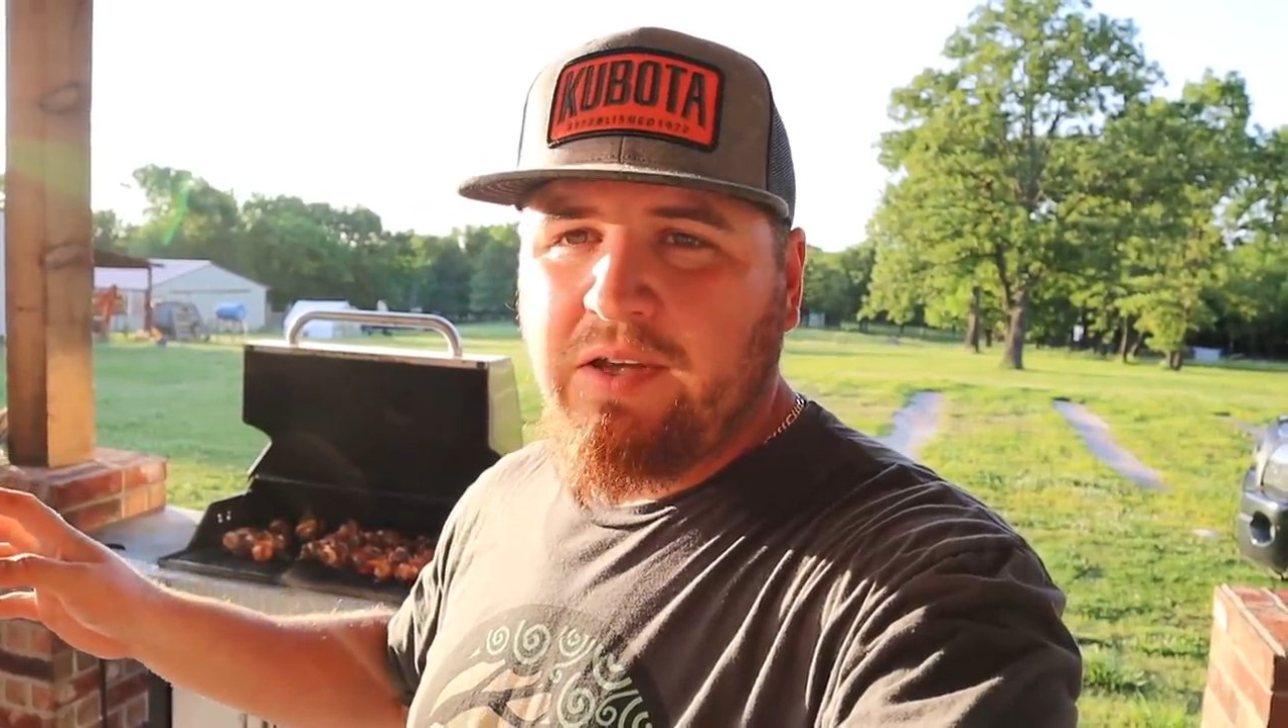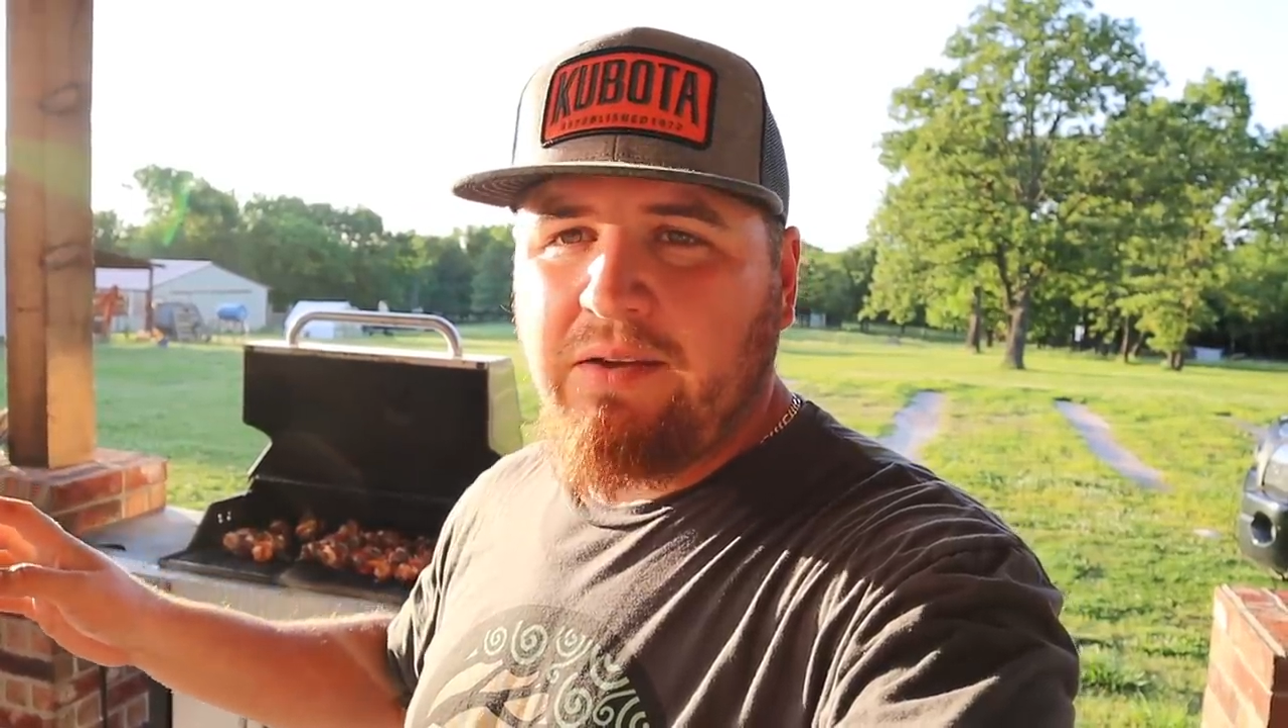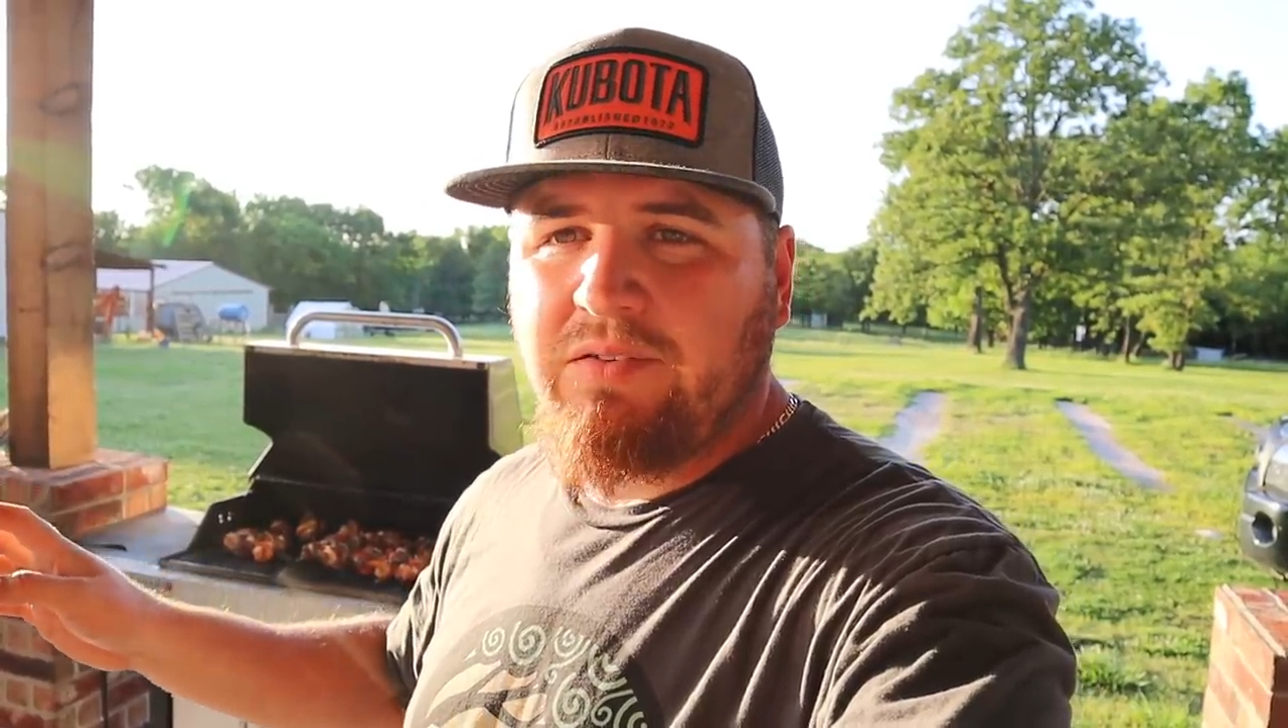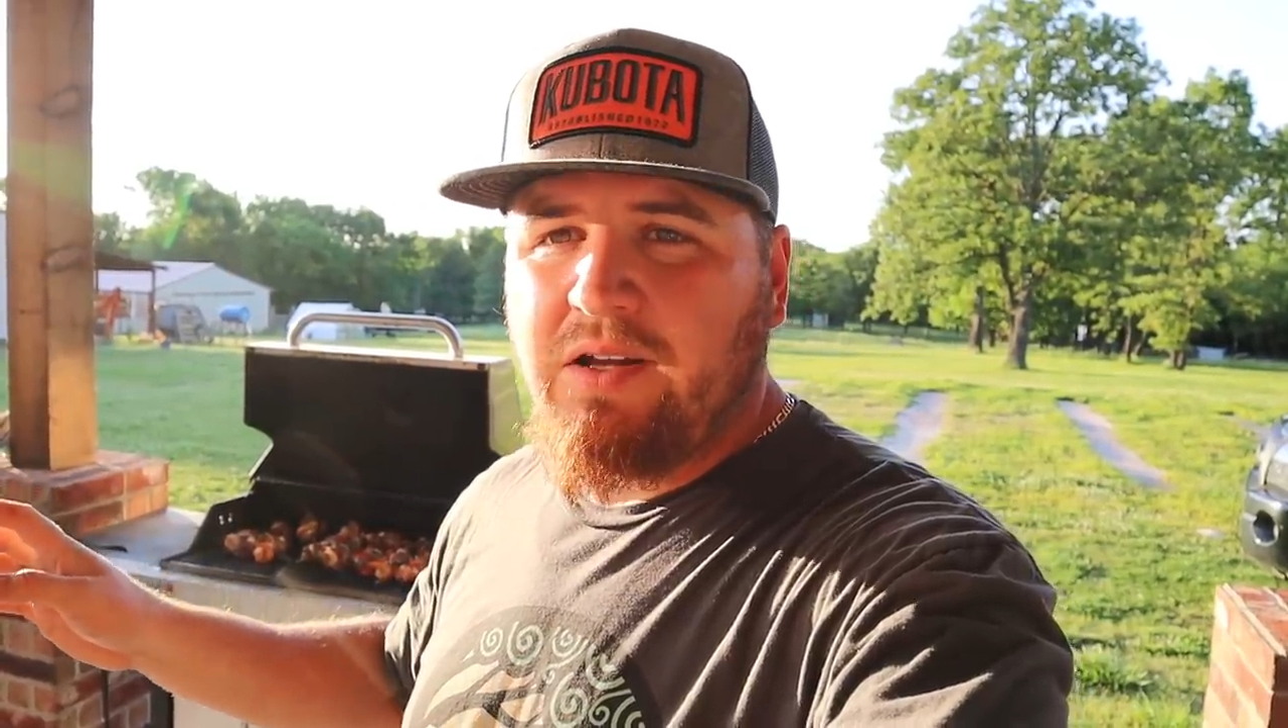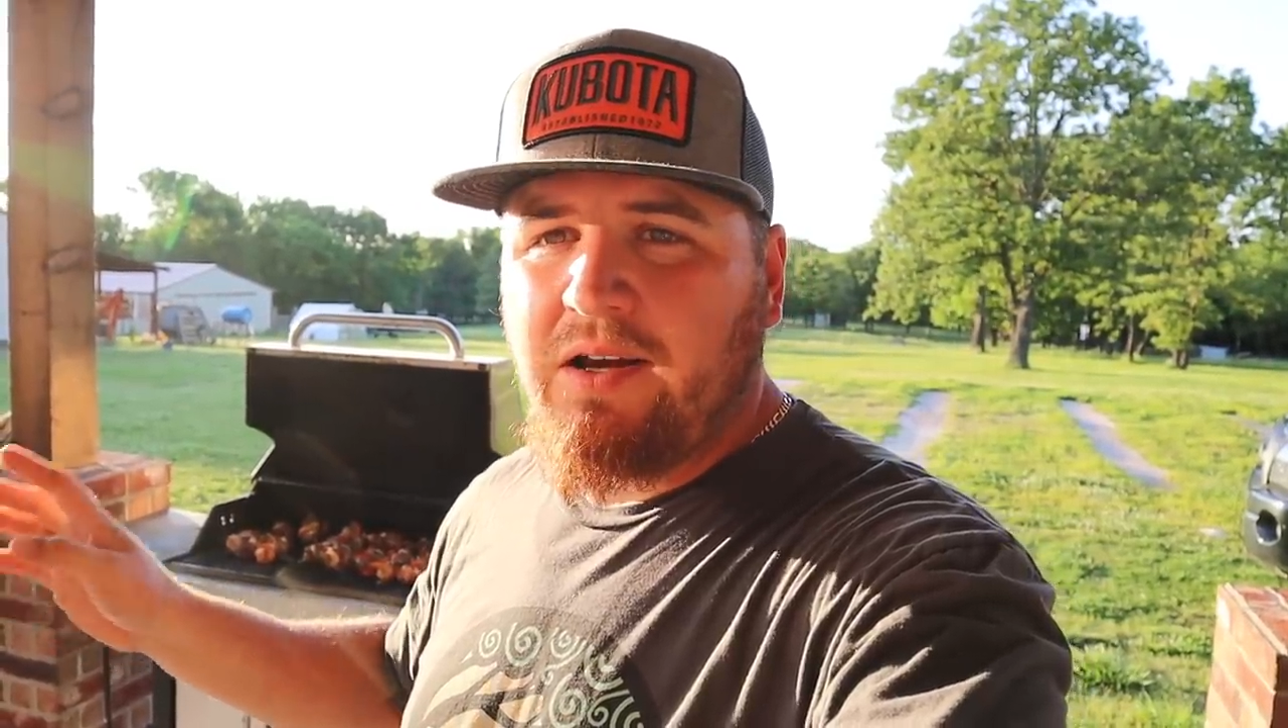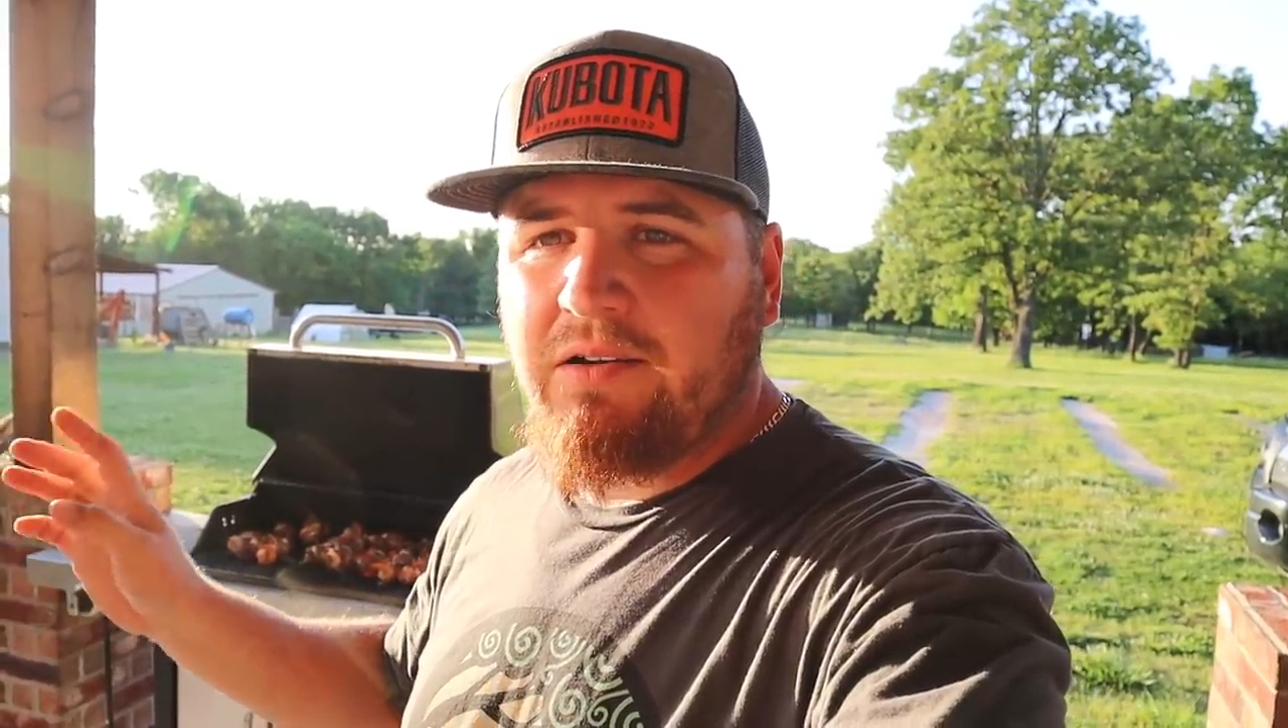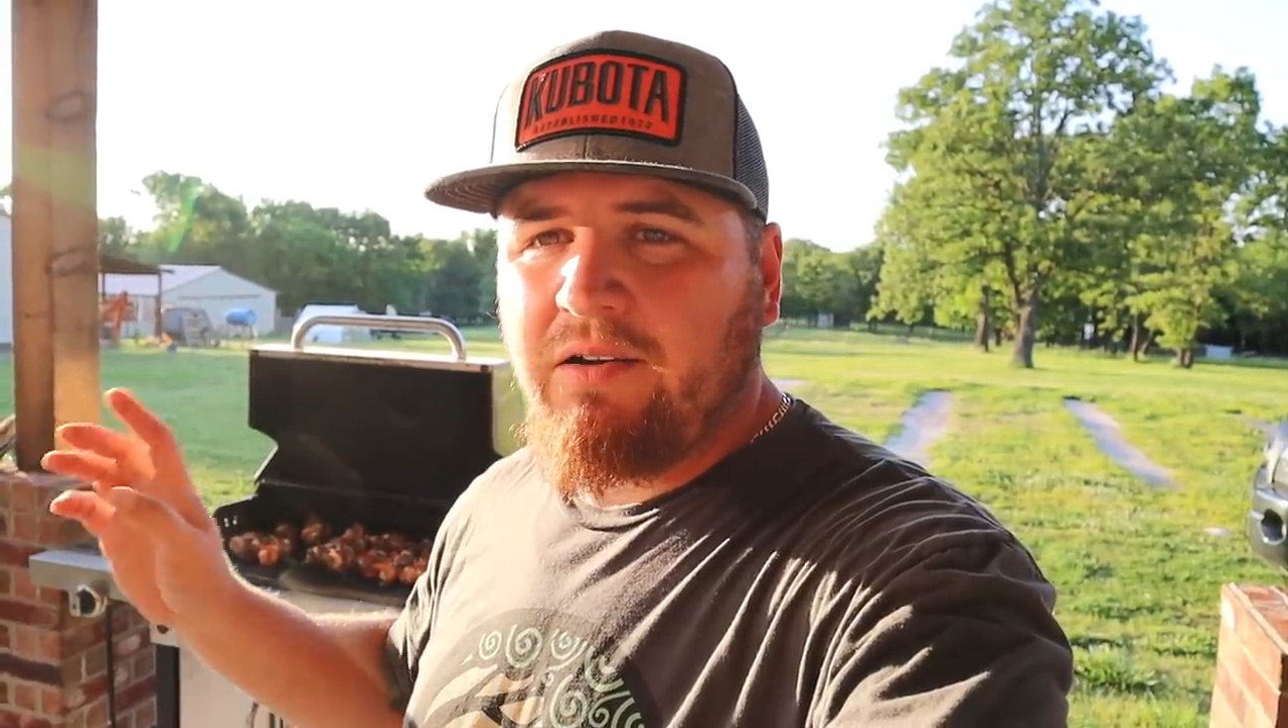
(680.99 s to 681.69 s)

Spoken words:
livestock,